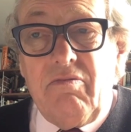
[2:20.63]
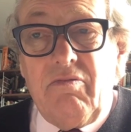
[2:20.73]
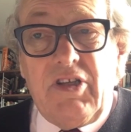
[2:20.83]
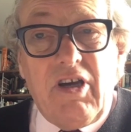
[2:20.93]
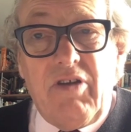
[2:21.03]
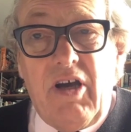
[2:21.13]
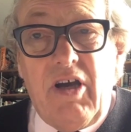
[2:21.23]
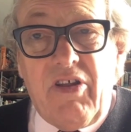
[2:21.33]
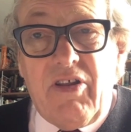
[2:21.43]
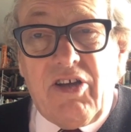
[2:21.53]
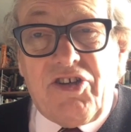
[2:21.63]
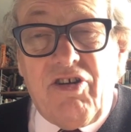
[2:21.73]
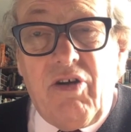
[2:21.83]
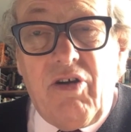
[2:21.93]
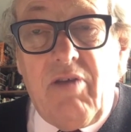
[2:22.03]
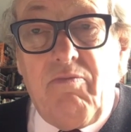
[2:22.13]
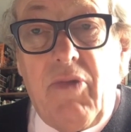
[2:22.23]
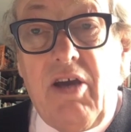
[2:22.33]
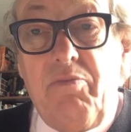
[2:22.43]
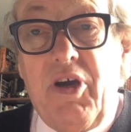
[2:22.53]
We don't know whether that's true. It
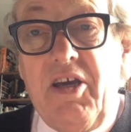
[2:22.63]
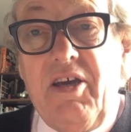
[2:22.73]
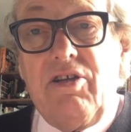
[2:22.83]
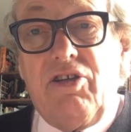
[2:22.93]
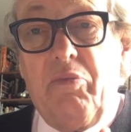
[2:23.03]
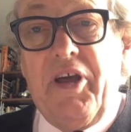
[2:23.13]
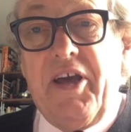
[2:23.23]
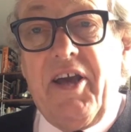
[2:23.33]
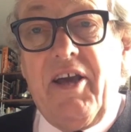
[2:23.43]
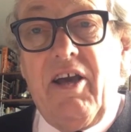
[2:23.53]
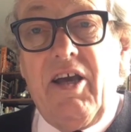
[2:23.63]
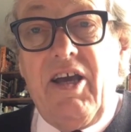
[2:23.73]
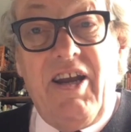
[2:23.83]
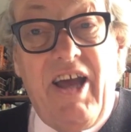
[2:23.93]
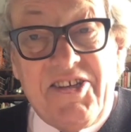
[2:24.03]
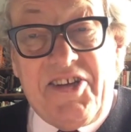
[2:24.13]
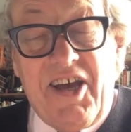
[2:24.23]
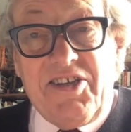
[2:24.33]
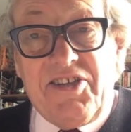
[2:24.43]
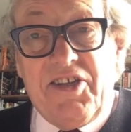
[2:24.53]
may be doubling in less
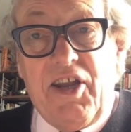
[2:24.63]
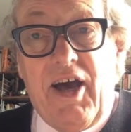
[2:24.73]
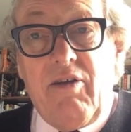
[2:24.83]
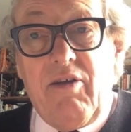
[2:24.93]
days than that.